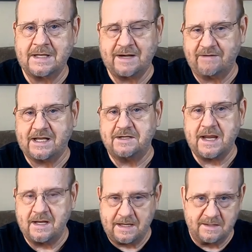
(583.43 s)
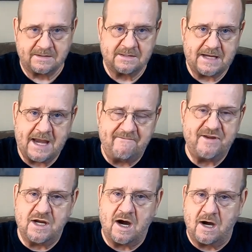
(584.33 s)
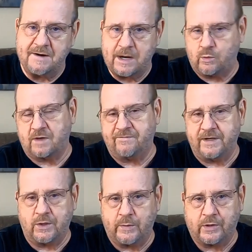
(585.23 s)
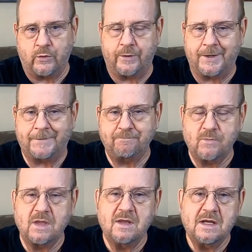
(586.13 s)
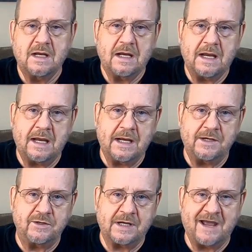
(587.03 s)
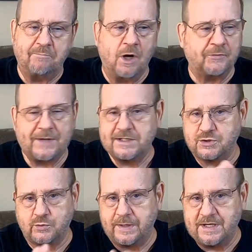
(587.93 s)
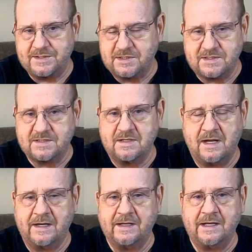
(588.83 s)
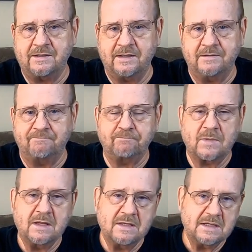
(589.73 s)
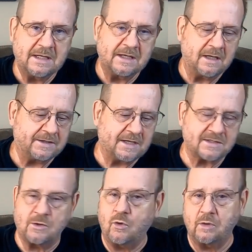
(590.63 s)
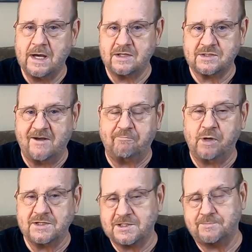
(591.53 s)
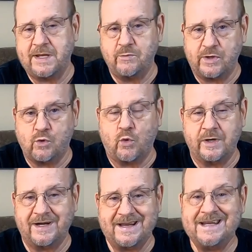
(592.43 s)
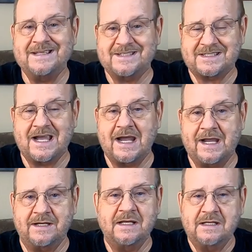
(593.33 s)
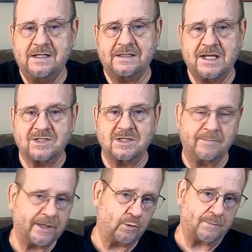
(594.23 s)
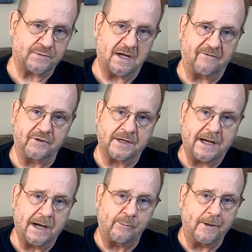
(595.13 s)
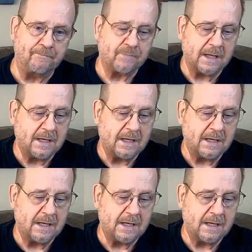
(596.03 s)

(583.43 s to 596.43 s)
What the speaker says: kind of like it's an NVR, network video recorder, and you can have multi-screens on it, and it does a whole lot of stuff, plus it's being recorded inside in case somebody rips off your camera.